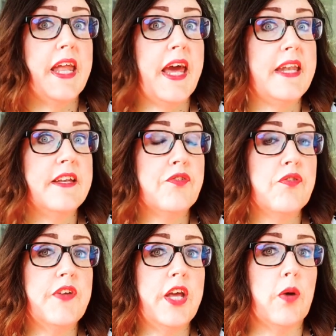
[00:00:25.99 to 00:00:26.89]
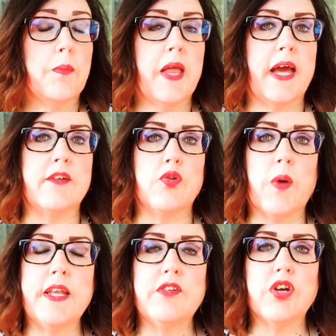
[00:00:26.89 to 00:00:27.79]
And I had a different video planned and
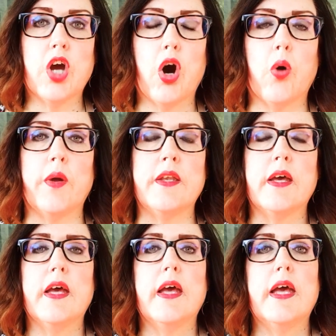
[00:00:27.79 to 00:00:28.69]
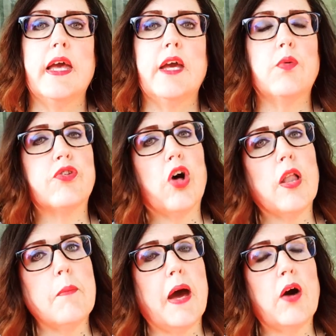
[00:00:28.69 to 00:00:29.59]
ready to go, and it was
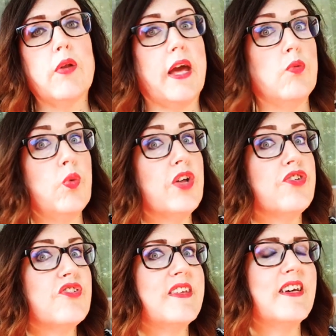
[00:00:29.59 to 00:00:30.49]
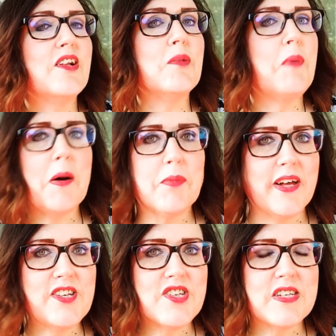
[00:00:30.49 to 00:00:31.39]
all about, and will still
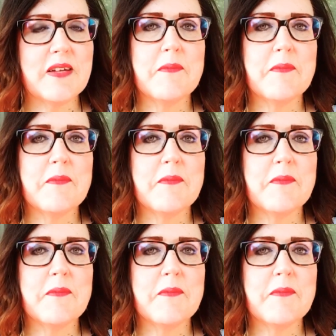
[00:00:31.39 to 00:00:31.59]
publish,